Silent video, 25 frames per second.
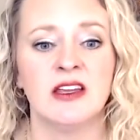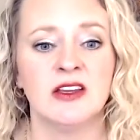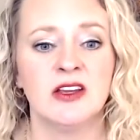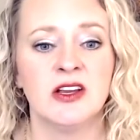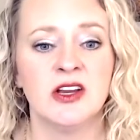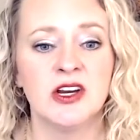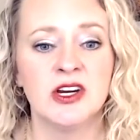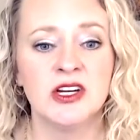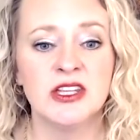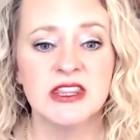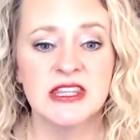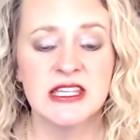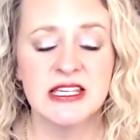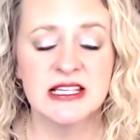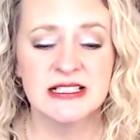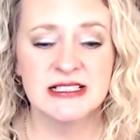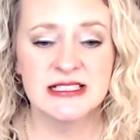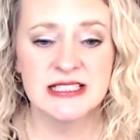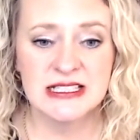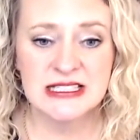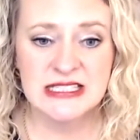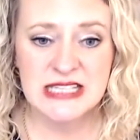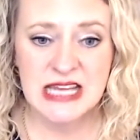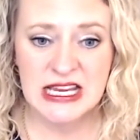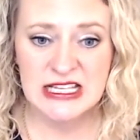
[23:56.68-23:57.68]
good things
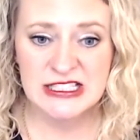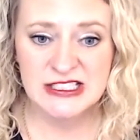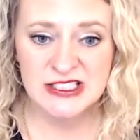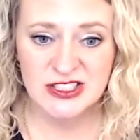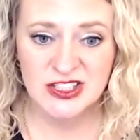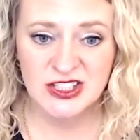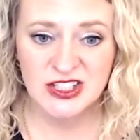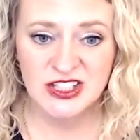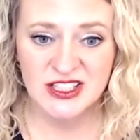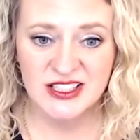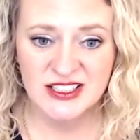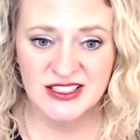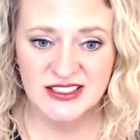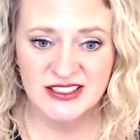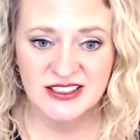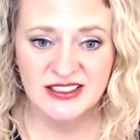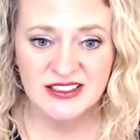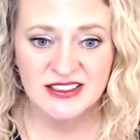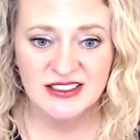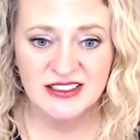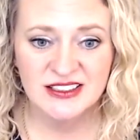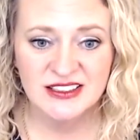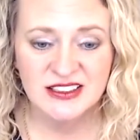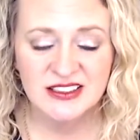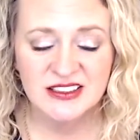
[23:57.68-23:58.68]
that taste good,
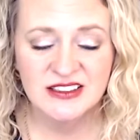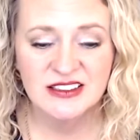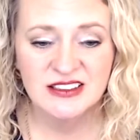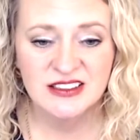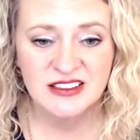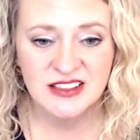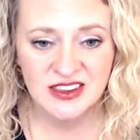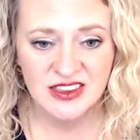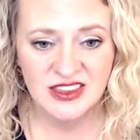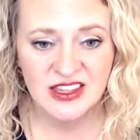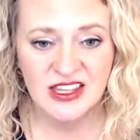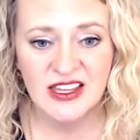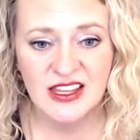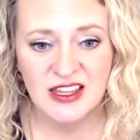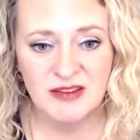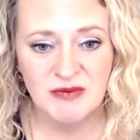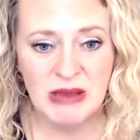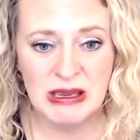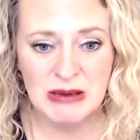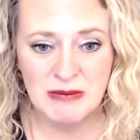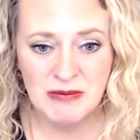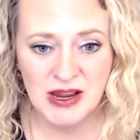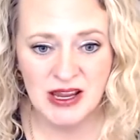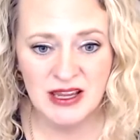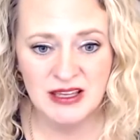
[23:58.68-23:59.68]
that
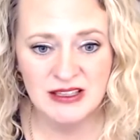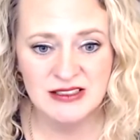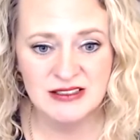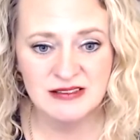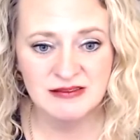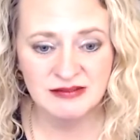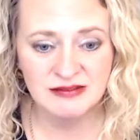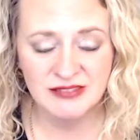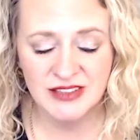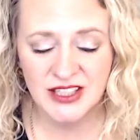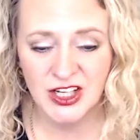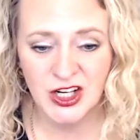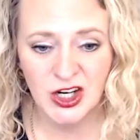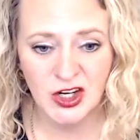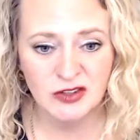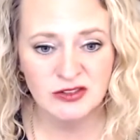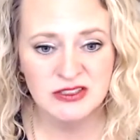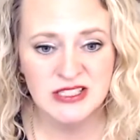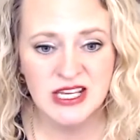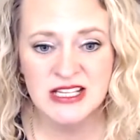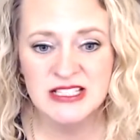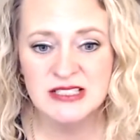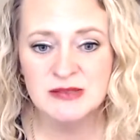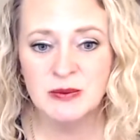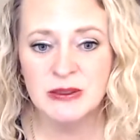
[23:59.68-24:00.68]
make my
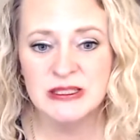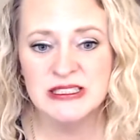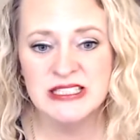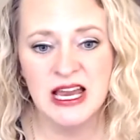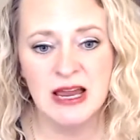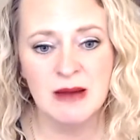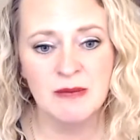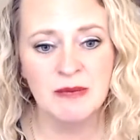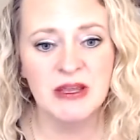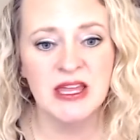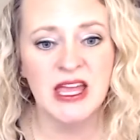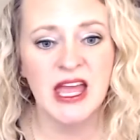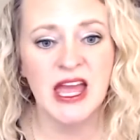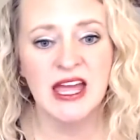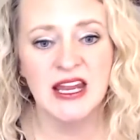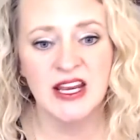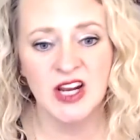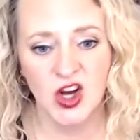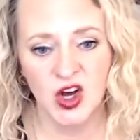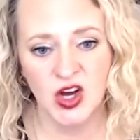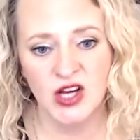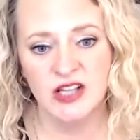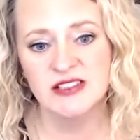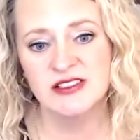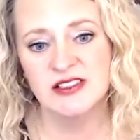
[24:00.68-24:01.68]
taste buds happy and
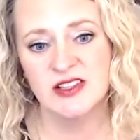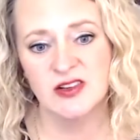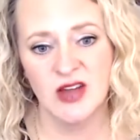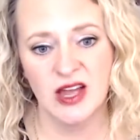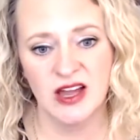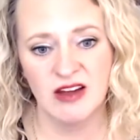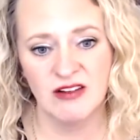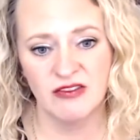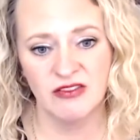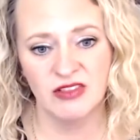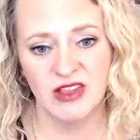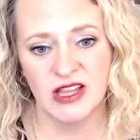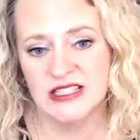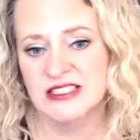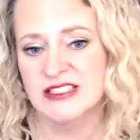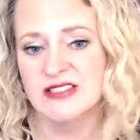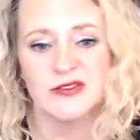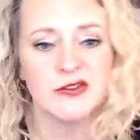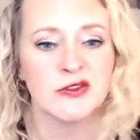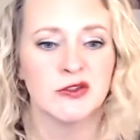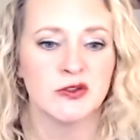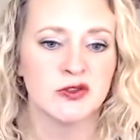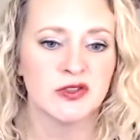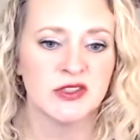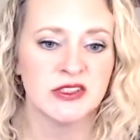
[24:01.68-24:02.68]
also have lots of
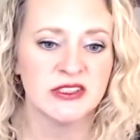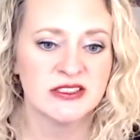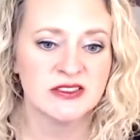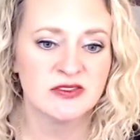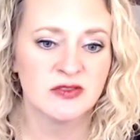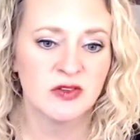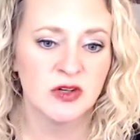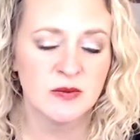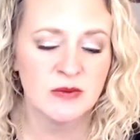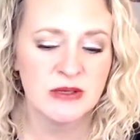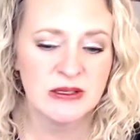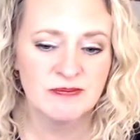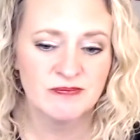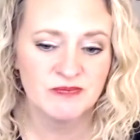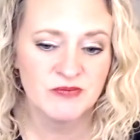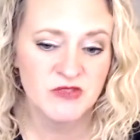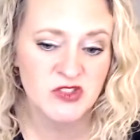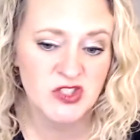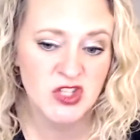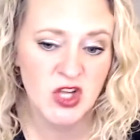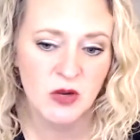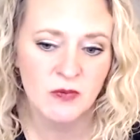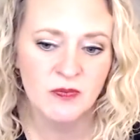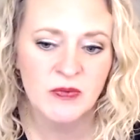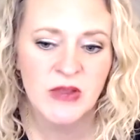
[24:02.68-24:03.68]
nutrients for me.
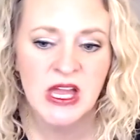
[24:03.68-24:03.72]
So